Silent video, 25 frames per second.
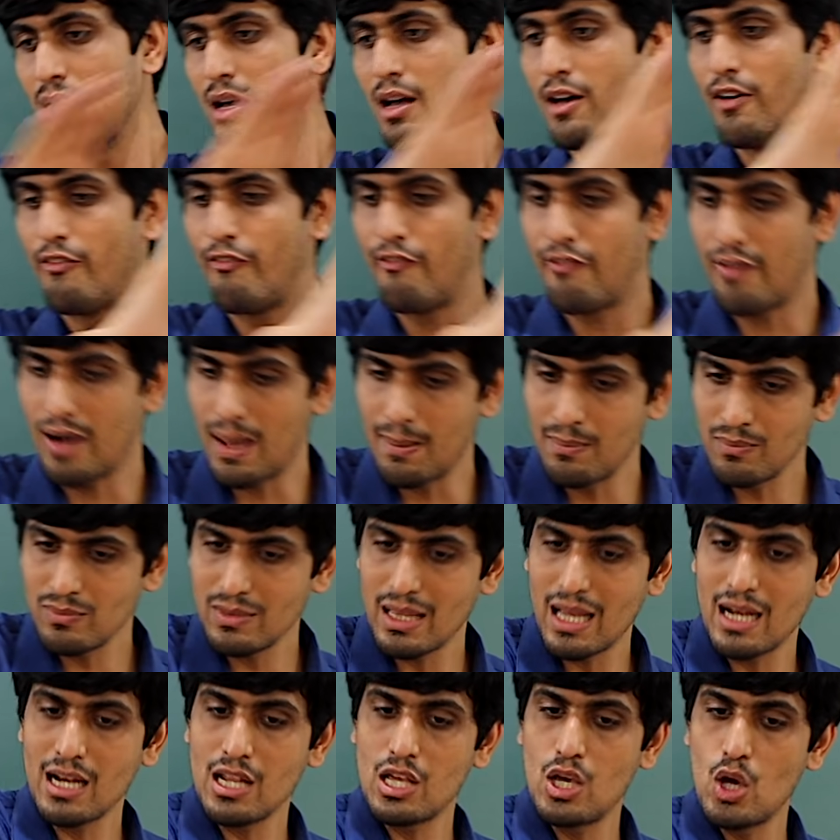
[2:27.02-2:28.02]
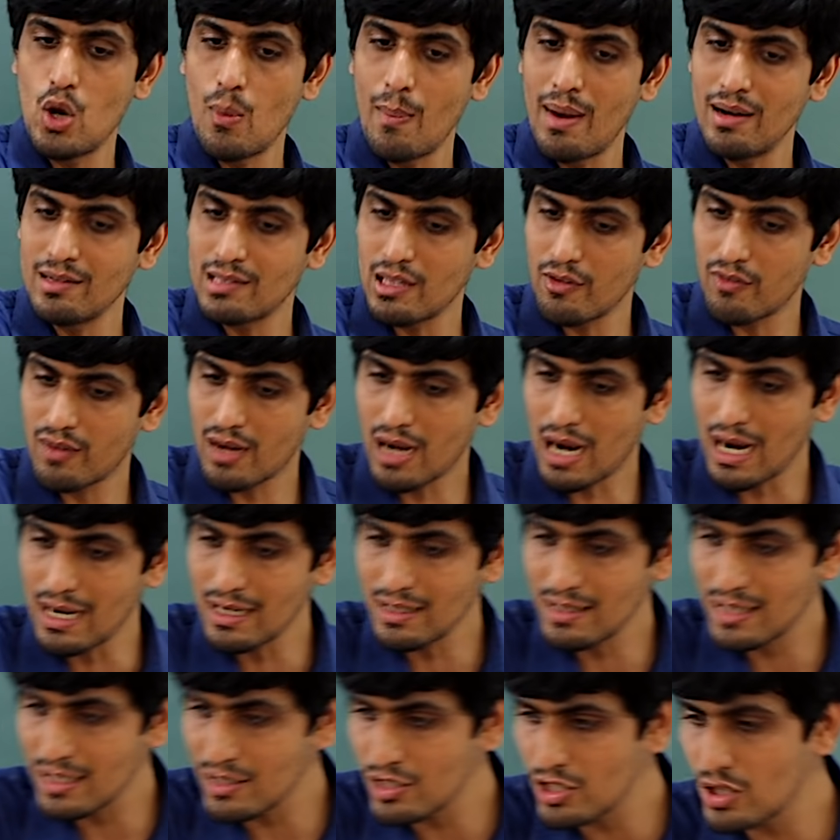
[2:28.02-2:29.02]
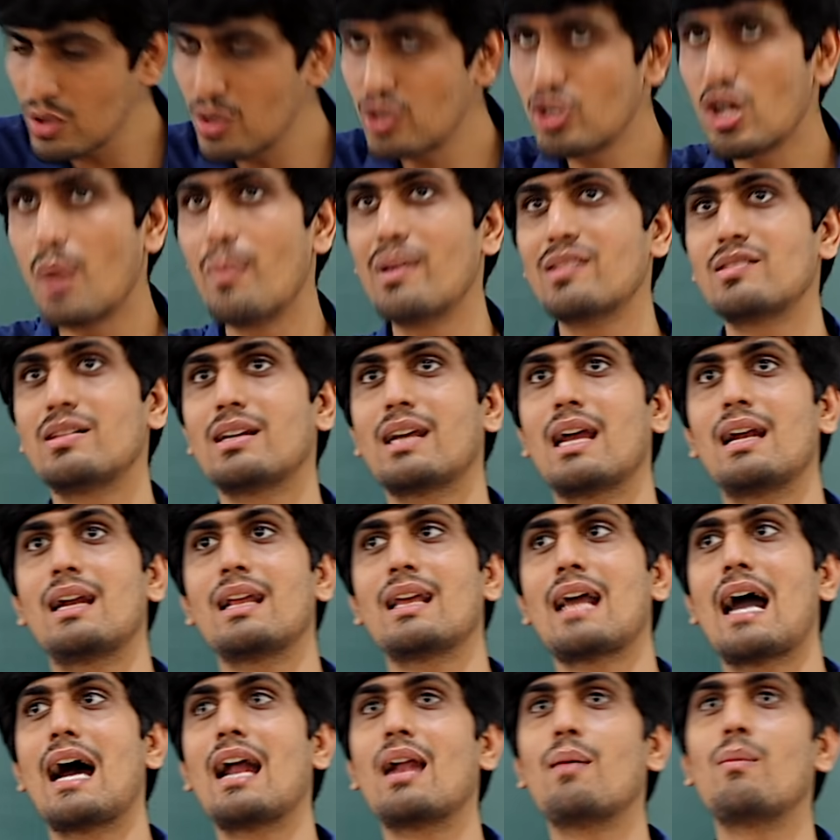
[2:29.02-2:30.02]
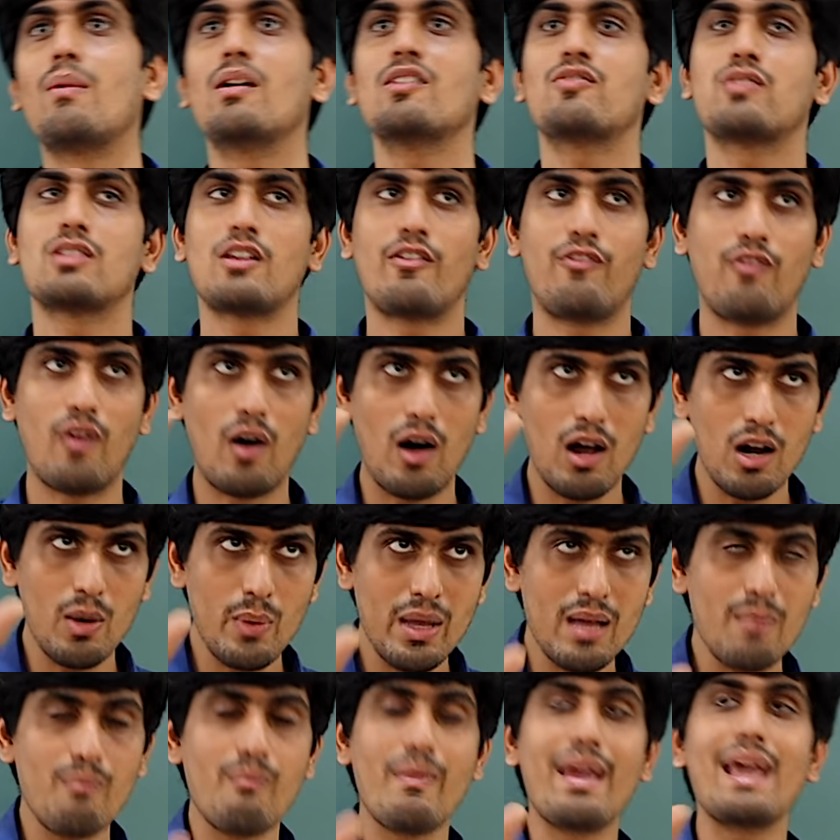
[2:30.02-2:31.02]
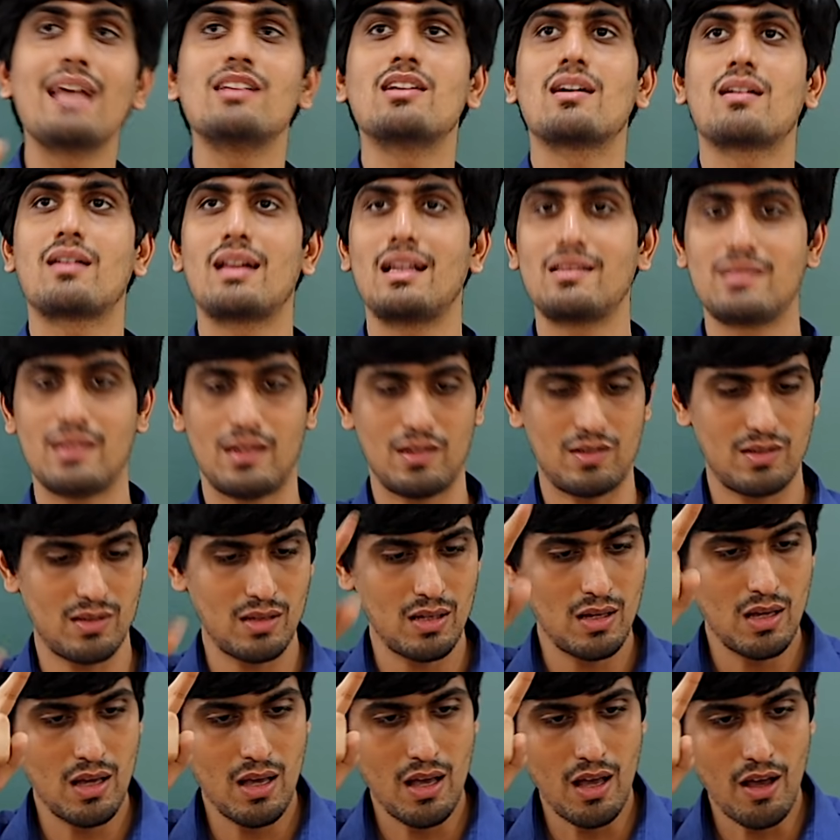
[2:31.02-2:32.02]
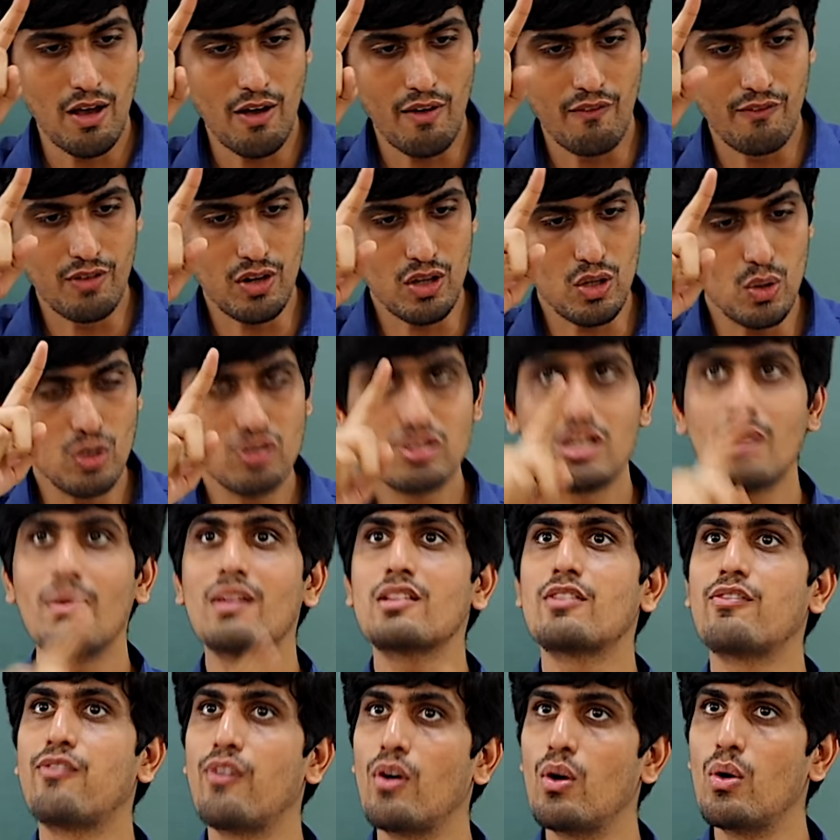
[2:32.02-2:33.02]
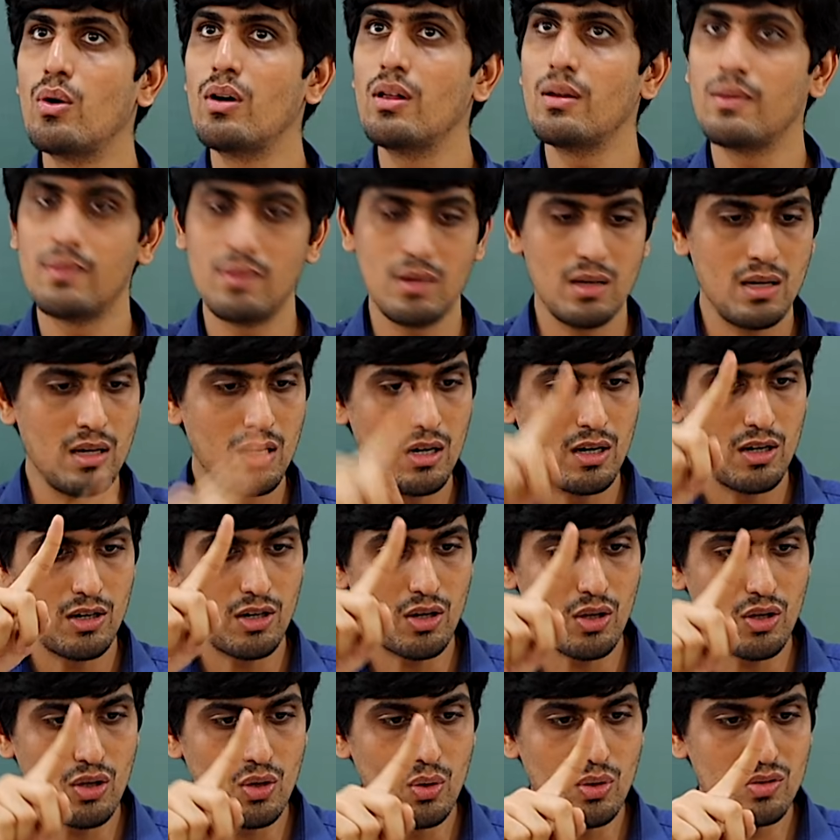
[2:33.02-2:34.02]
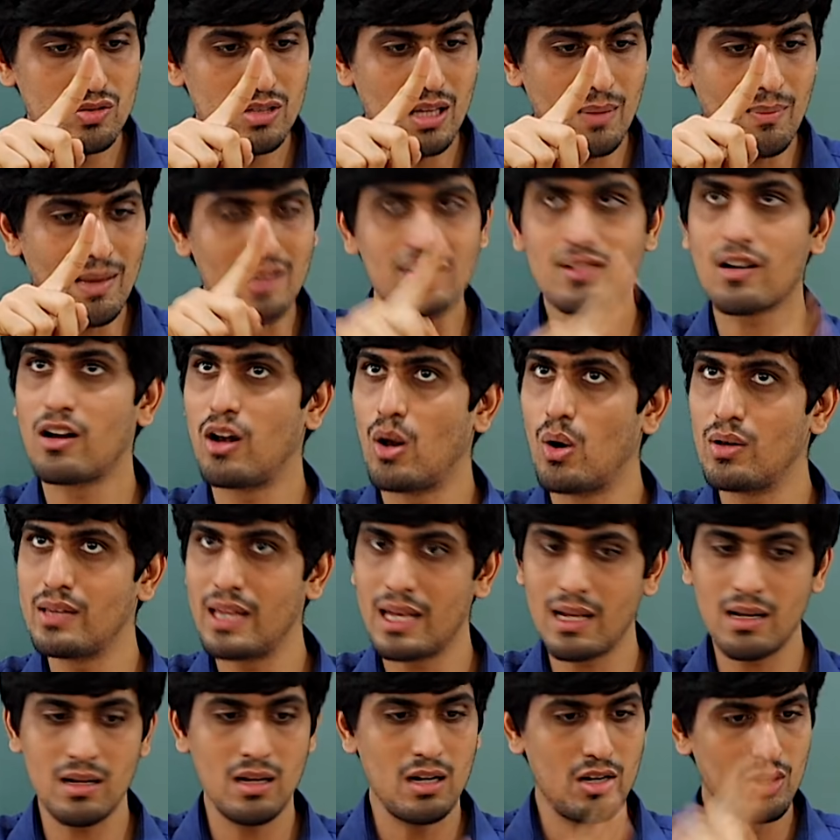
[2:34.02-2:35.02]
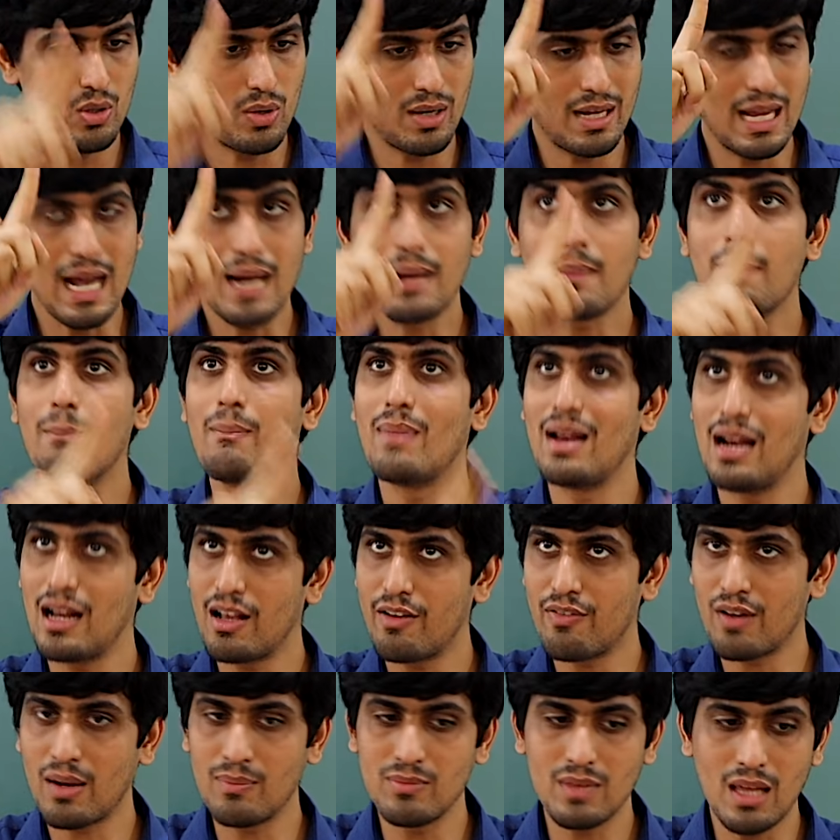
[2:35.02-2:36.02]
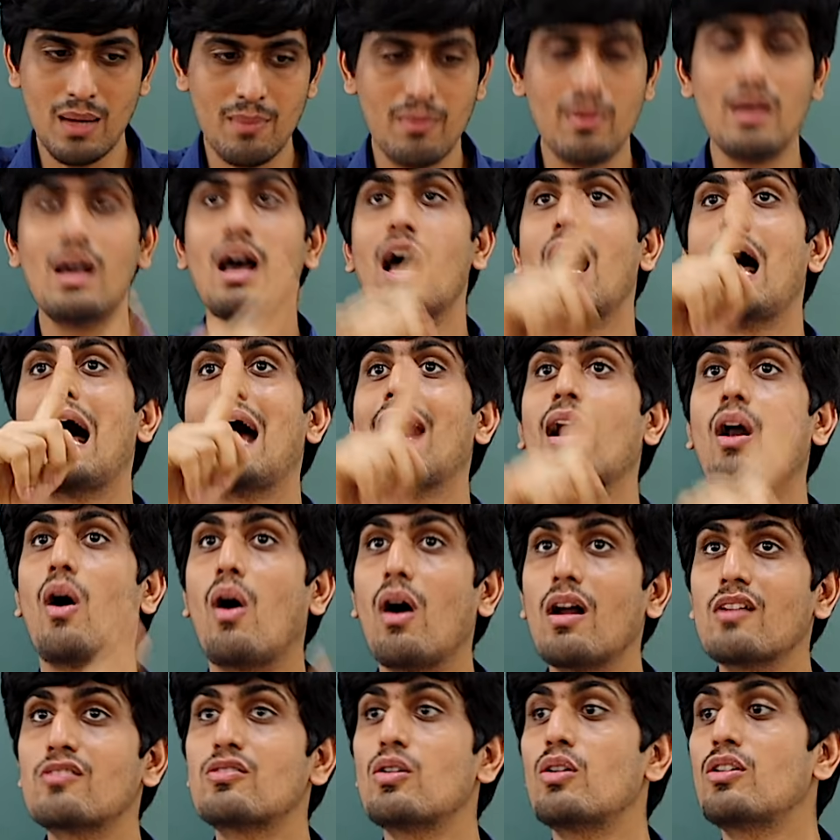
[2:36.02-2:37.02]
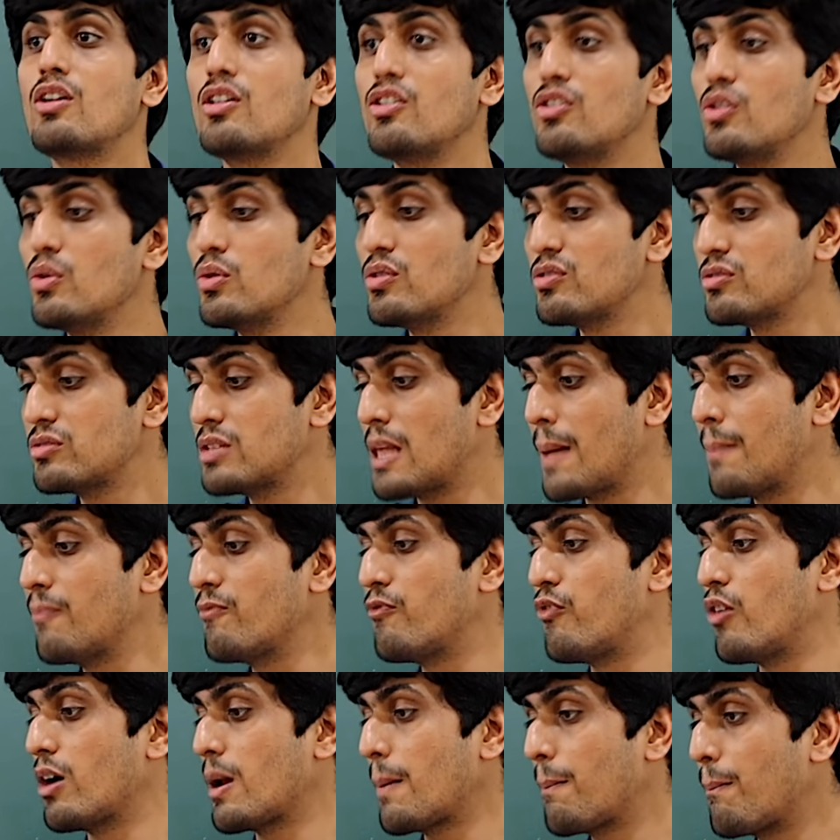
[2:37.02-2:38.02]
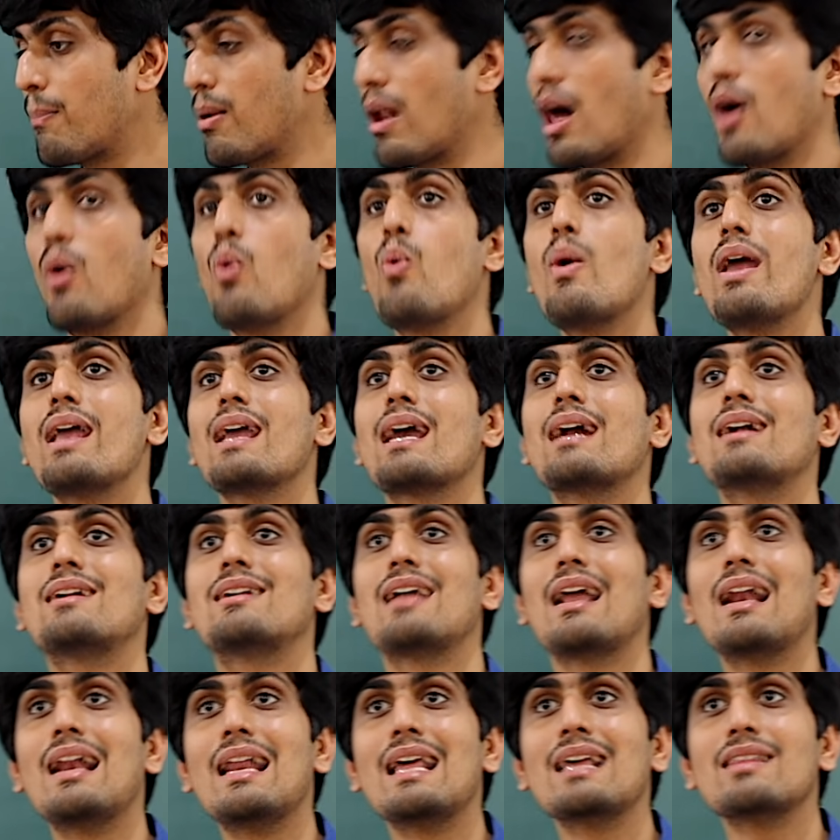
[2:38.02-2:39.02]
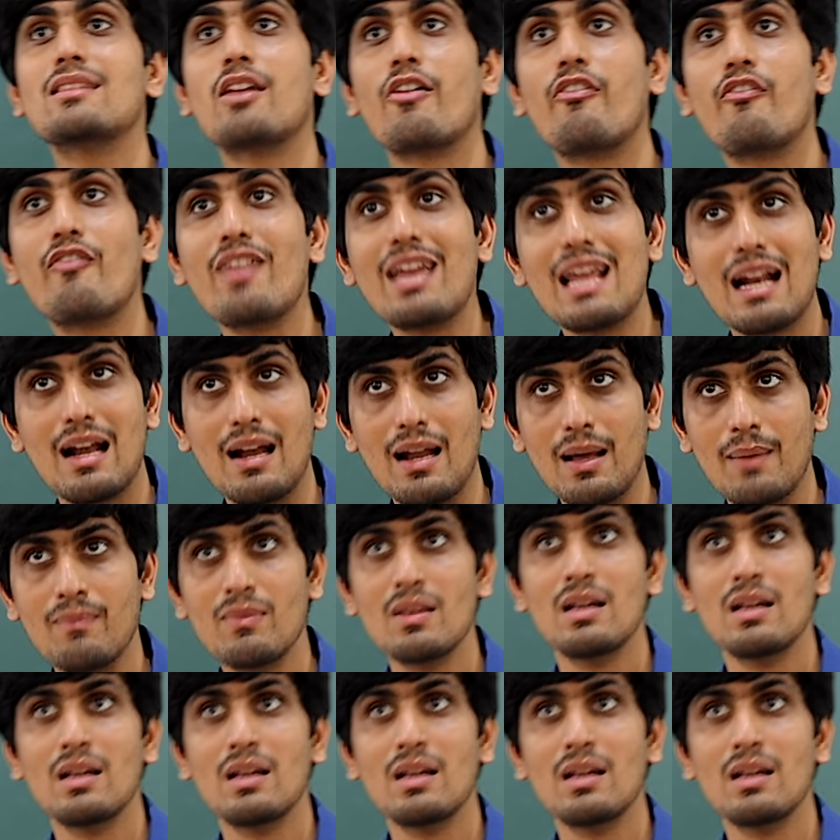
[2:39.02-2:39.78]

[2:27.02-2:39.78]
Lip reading: From then, humans have continued domesticating animals for the following major reasons: to use them as food, to use them as clothing, to get milk from them, and also to use them for plowing and tilling the field.